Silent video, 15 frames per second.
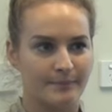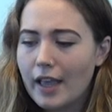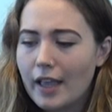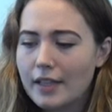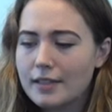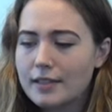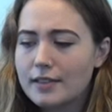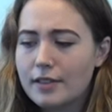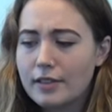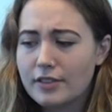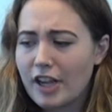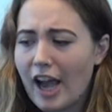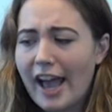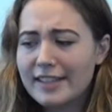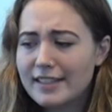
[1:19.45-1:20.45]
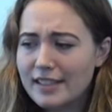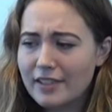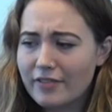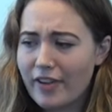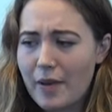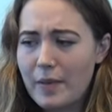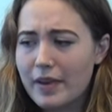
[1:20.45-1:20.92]
It ties
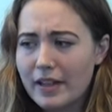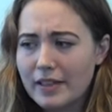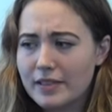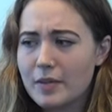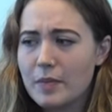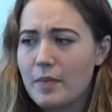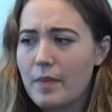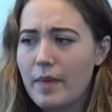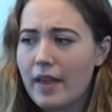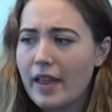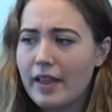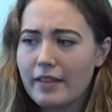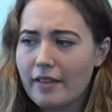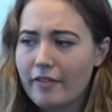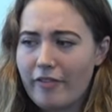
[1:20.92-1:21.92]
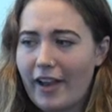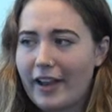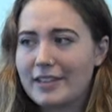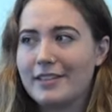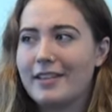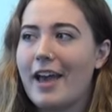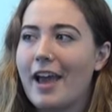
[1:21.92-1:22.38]
into feminism in the
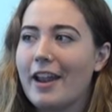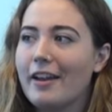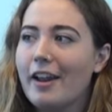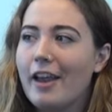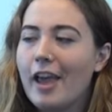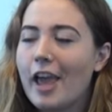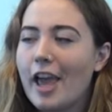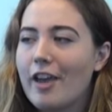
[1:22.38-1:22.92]
fact that